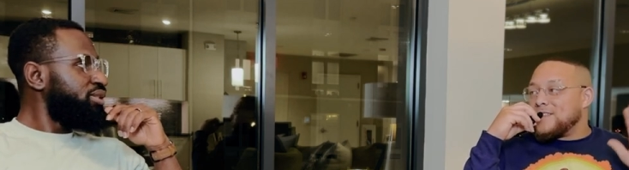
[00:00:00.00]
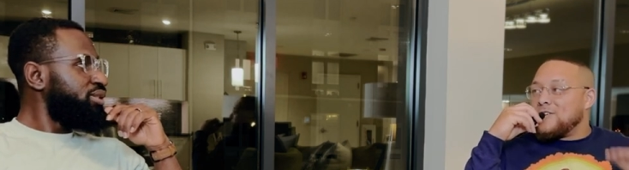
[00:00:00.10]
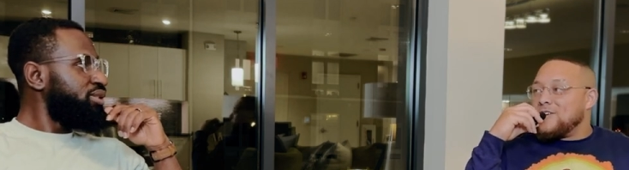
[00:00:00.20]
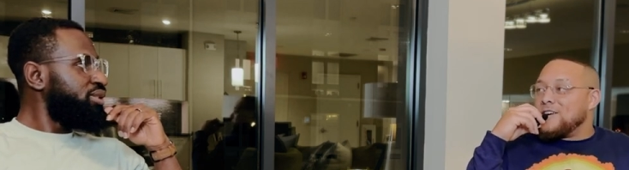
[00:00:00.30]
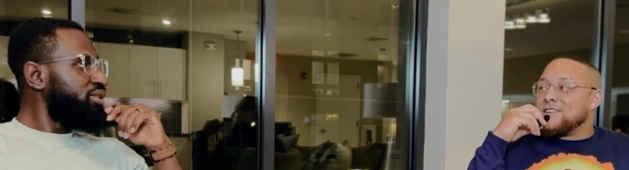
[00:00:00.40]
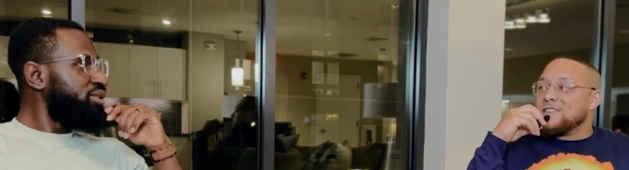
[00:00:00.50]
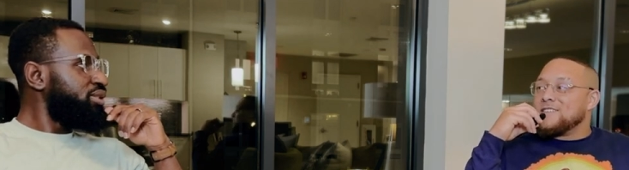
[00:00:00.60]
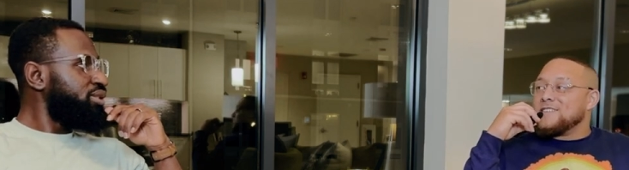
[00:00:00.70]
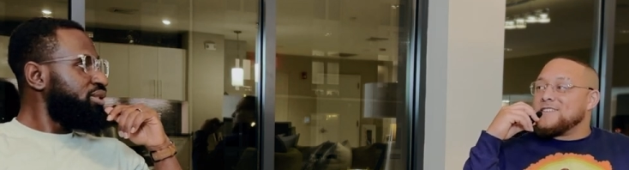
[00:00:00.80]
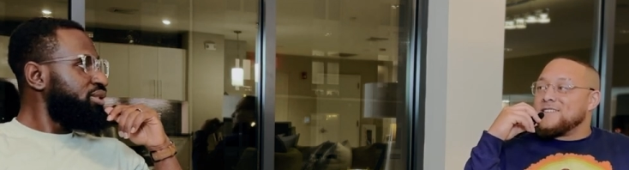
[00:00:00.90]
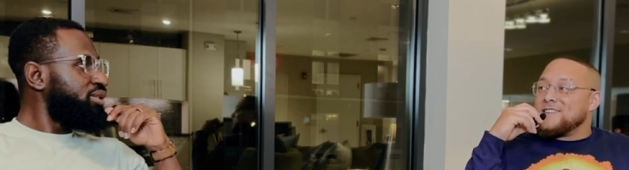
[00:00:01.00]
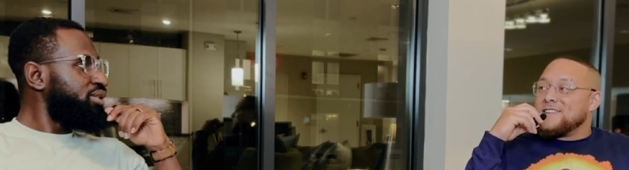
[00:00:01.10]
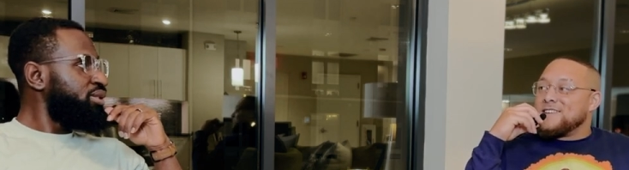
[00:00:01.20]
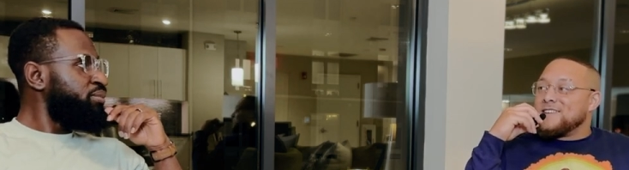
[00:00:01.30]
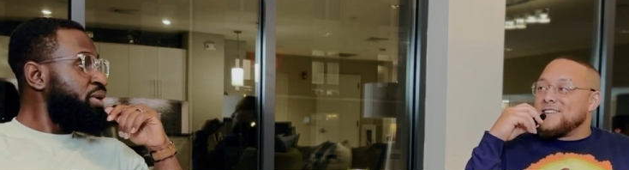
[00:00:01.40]
Speaker 1: that there are
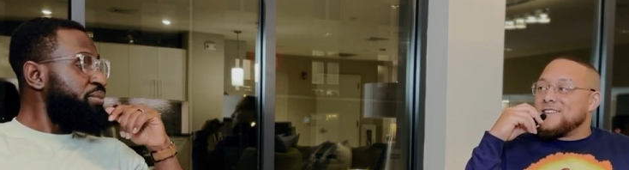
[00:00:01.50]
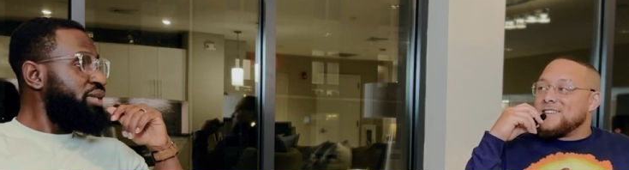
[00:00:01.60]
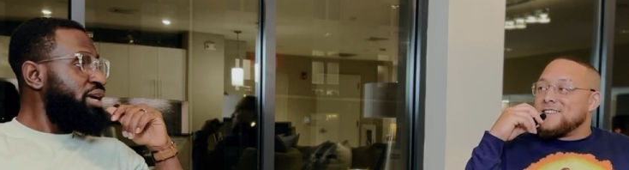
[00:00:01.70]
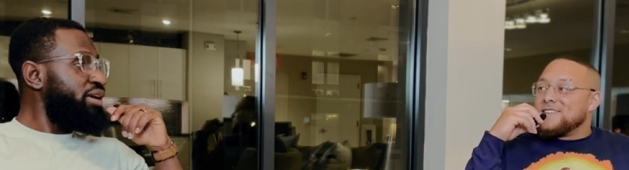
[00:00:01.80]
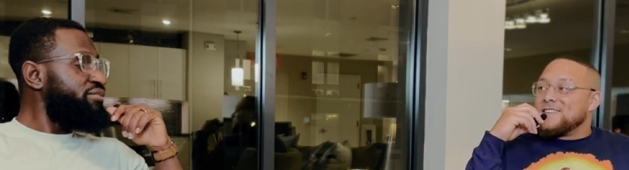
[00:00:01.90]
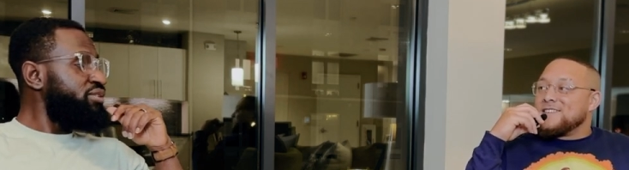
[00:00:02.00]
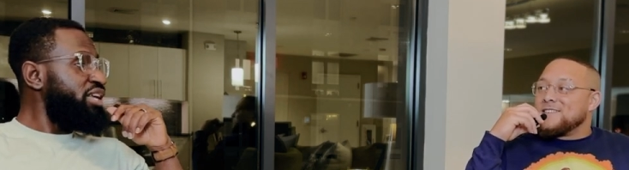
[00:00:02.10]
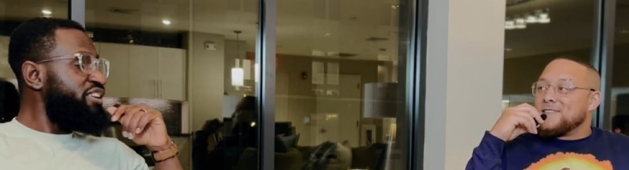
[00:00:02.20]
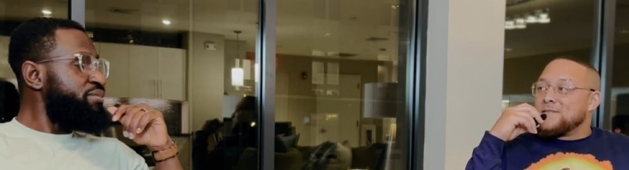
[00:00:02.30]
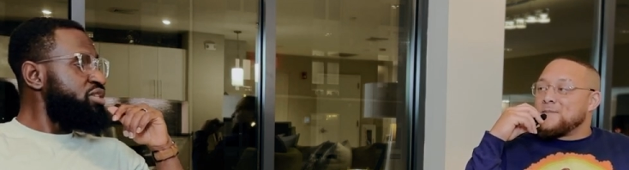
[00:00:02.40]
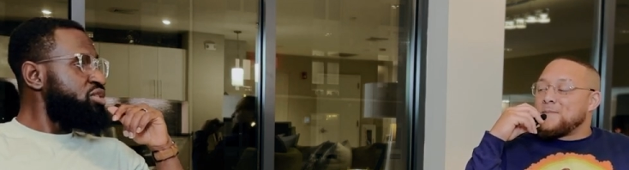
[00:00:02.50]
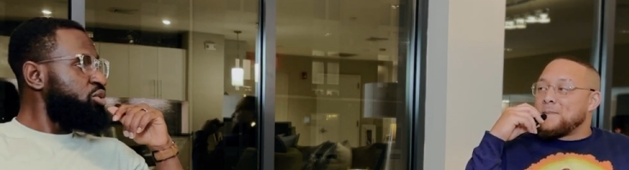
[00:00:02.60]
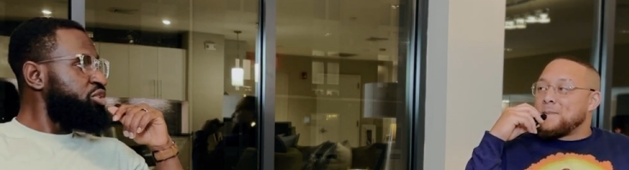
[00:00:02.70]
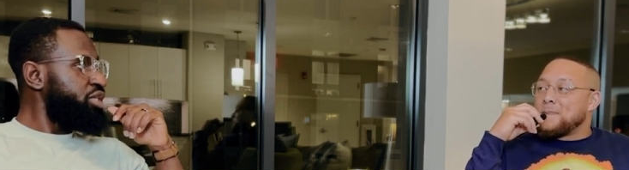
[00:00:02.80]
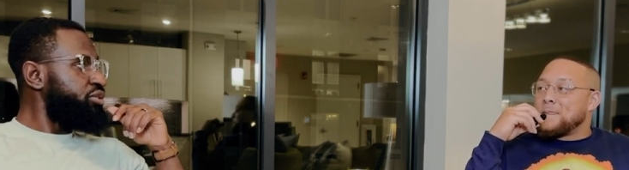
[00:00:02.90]
Speaker 2: people that have that have been
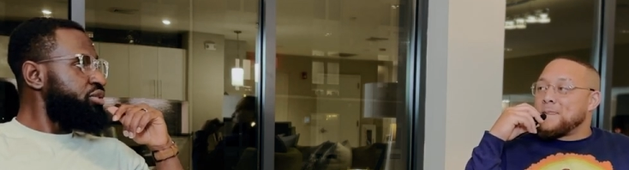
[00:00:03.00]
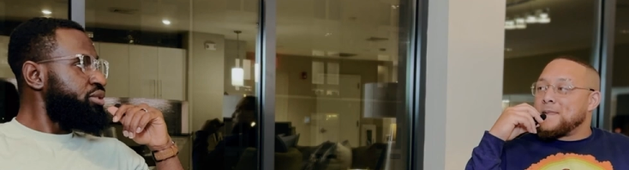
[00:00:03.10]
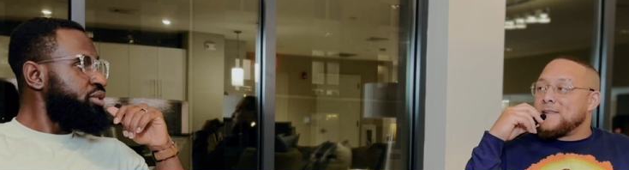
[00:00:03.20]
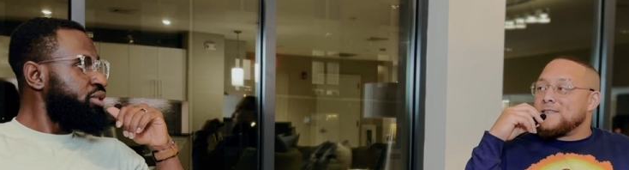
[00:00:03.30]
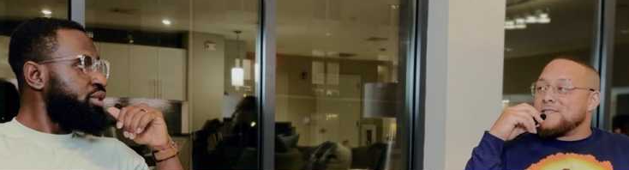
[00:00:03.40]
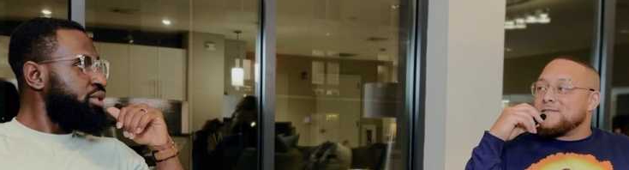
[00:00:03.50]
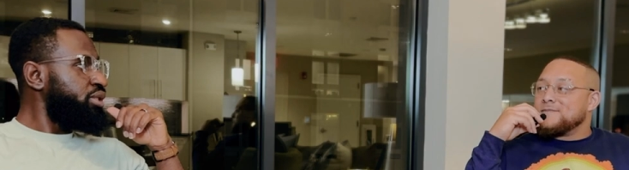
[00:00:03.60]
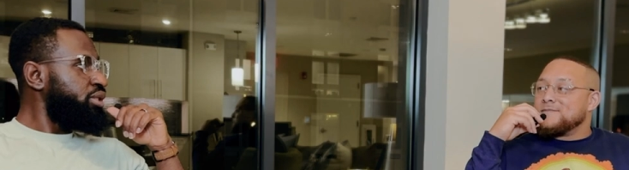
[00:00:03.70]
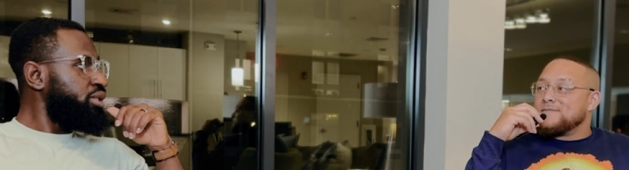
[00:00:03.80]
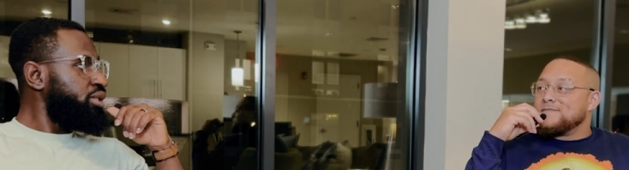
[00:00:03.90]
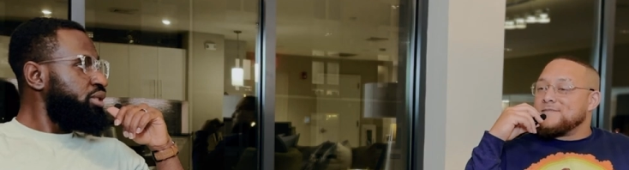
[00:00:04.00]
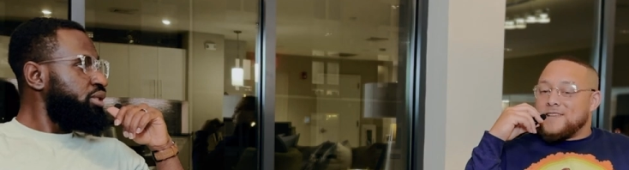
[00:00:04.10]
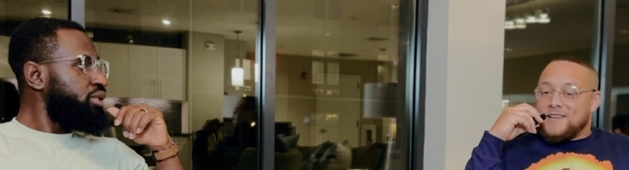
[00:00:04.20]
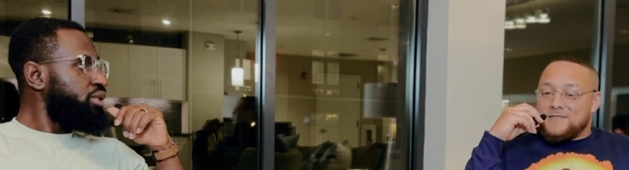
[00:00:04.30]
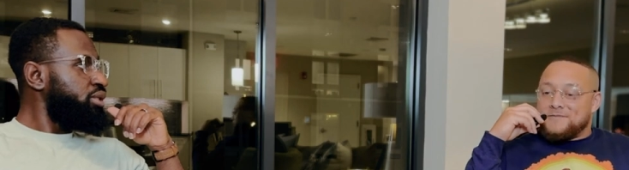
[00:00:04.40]
so sheltered.
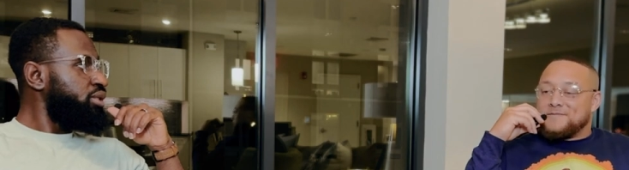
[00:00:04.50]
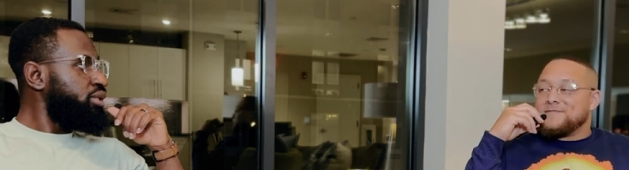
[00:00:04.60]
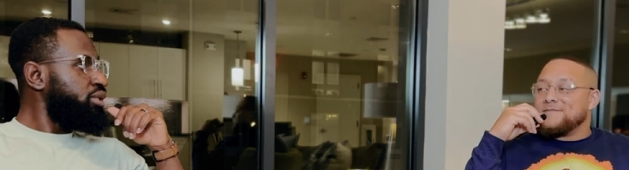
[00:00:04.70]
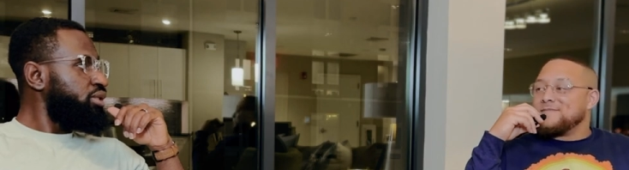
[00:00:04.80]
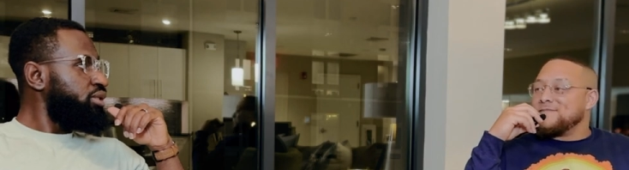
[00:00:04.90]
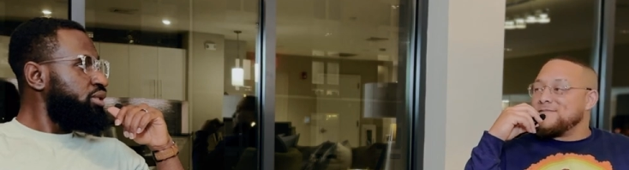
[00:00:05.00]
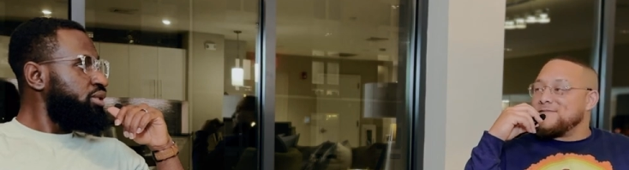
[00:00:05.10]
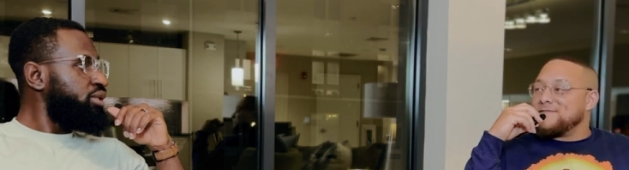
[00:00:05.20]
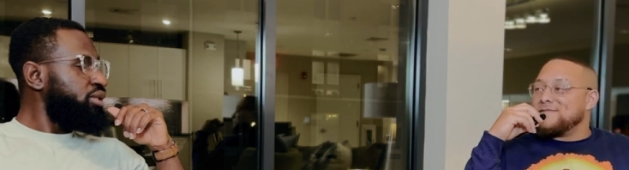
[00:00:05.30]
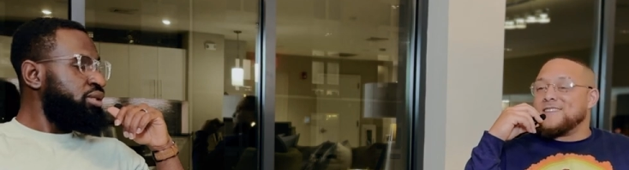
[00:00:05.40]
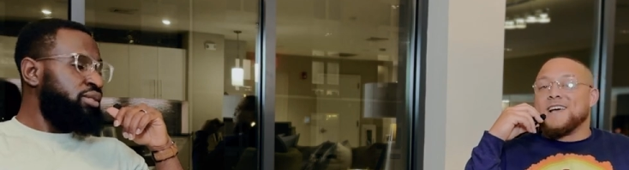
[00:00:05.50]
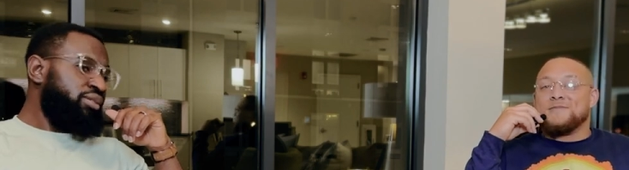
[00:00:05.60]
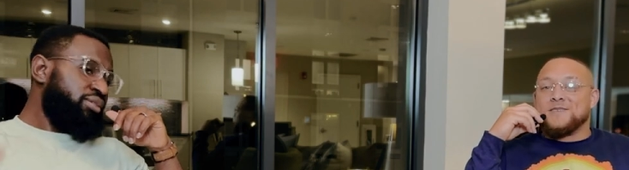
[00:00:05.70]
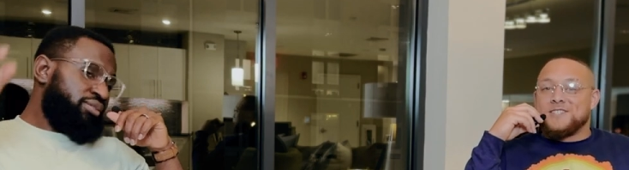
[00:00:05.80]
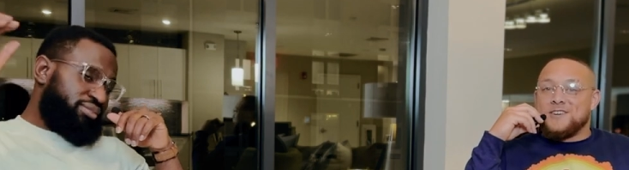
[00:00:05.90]
Speaker 1: Yeah. That
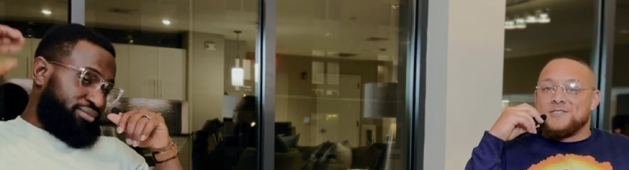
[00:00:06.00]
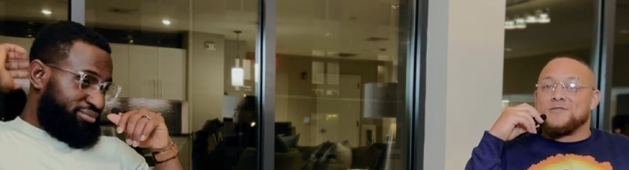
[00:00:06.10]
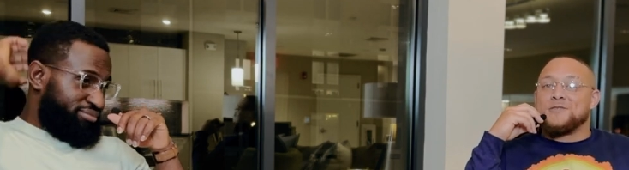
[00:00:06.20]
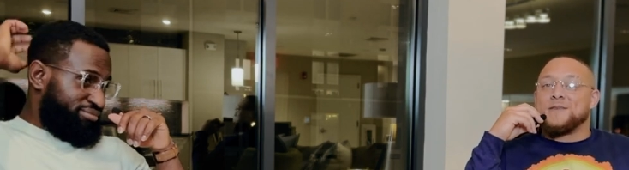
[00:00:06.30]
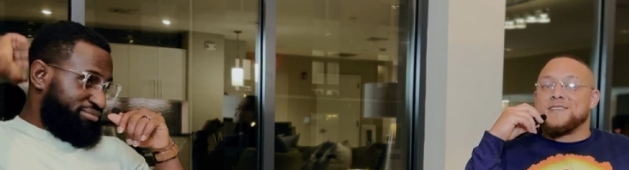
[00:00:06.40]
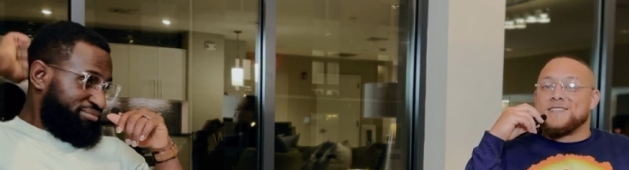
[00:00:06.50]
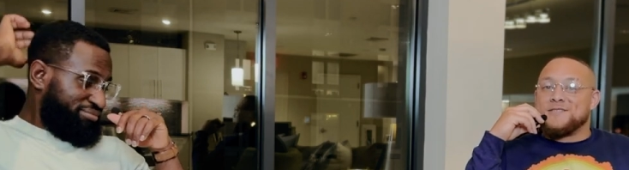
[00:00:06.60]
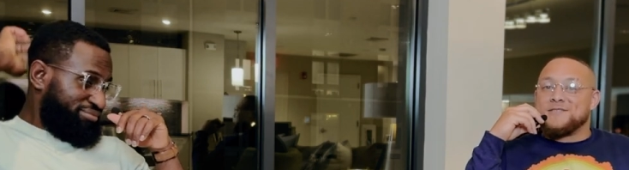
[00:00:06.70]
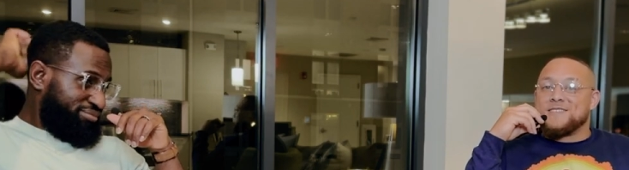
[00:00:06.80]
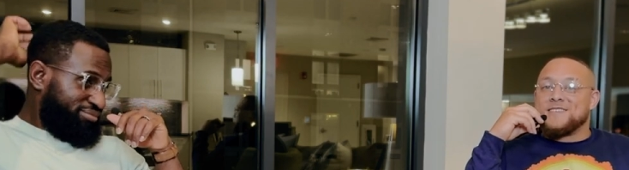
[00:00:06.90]
have been sheltered from that stuff.